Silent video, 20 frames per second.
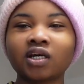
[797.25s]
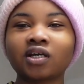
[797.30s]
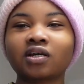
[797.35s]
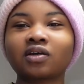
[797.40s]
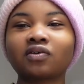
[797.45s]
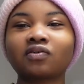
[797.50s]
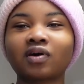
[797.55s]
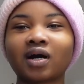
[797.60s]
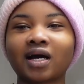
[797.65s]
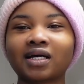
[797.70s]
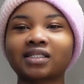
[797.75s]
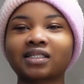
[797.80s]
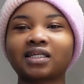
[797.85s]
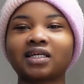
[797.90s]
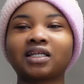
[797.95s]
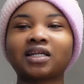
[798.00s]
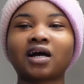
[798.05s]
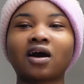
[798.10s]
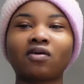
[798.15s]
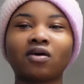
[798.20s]
you know,
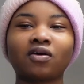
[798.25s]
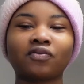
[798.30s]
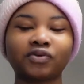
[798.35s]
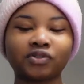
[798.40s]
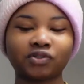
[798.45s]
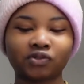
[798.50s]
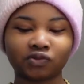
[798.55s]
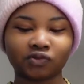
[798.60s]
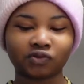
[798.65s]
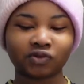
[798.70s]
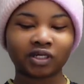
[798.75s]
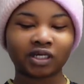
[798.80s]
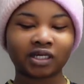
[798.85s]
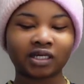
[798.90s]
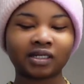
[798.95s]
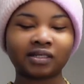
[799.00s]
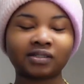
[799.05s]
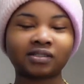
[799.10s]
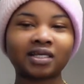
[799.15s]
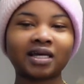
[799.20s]
asking how are we doing,
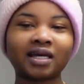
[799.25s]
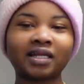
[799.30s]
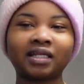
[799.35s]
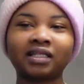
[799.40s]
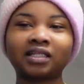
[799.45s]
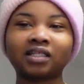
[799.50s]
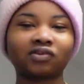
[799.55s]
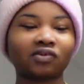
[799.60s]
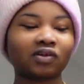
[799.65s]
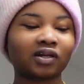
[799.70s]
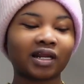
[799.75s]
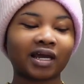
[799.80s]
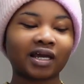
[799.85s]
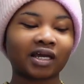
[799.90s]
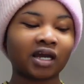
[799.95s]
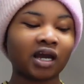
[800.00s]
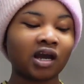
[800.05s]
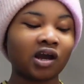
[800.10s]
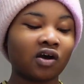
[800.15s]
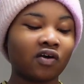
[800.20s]
is there anything you'd like
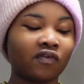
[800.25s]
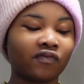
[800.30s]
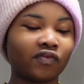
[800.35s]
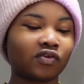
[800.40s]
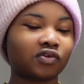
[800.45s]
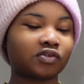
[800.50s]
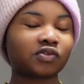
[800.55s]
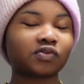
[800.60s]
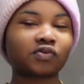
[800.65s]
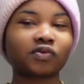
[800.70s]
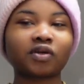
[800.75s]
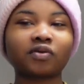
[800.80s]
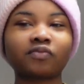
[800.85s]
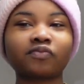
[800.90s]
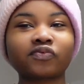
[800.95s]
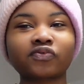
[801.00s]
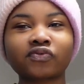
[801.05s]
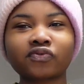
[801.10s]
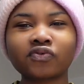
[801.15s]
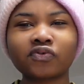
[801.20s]
for us to
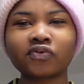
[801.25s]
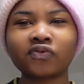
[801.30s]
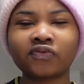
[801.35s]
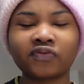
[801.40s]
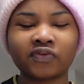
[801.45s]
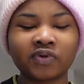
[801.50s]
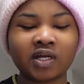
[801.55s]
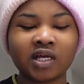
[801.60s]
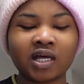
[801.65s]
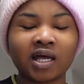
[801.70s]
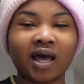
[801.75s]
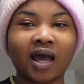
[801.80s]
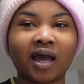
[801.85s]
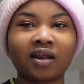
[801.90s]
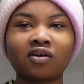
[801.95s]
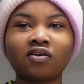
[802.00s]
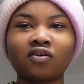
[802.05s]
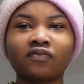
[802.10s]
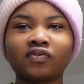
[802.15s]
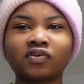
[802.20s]
improve,
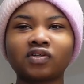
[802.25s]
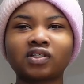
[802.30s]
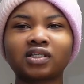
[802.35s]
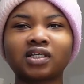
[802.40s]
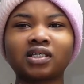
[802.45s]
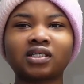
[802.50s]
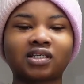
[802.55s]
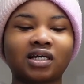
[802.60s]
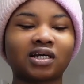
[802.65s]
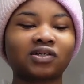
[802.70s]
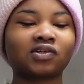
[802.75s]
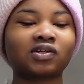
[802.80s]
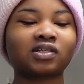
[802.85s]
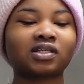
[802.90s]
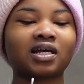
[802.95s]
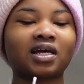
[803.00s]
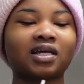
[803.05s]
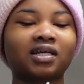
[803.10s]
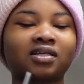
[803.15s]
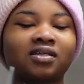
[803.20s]
and all of those things are just like